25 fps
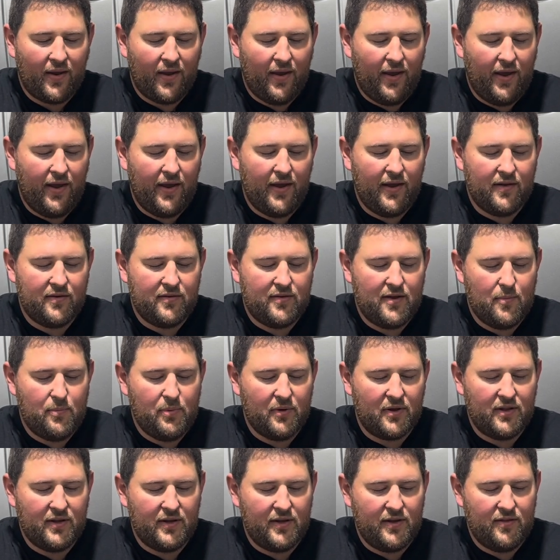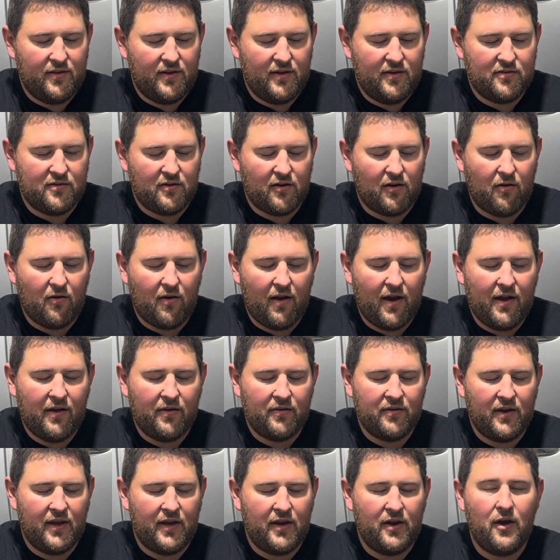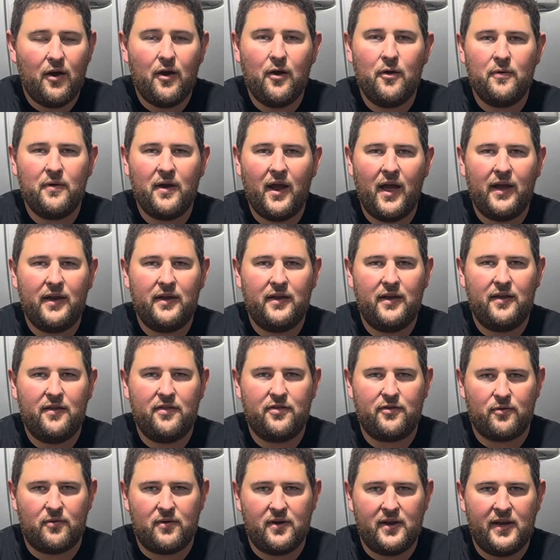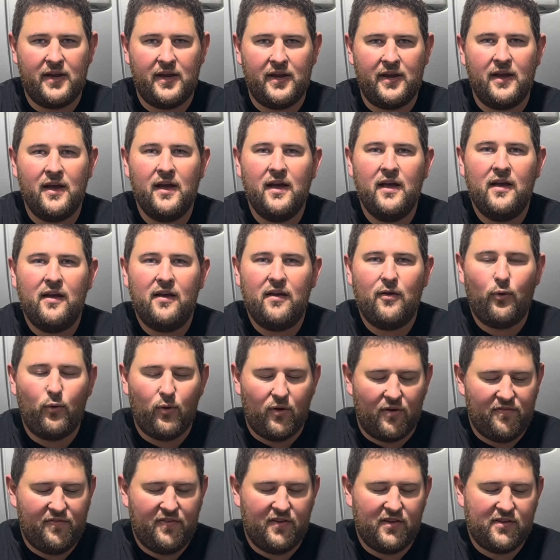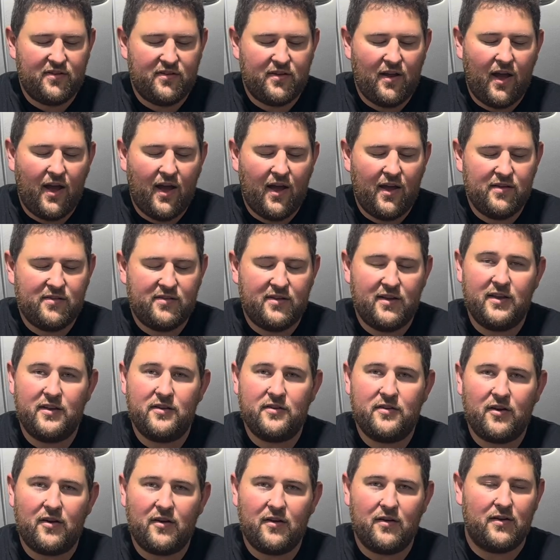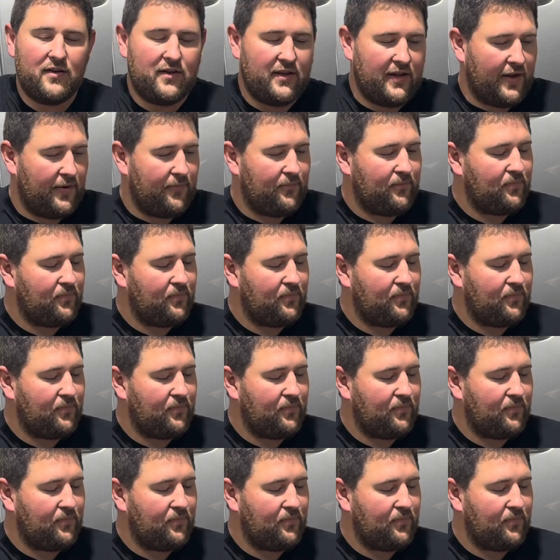and typically these are around an 093 orifice size internally.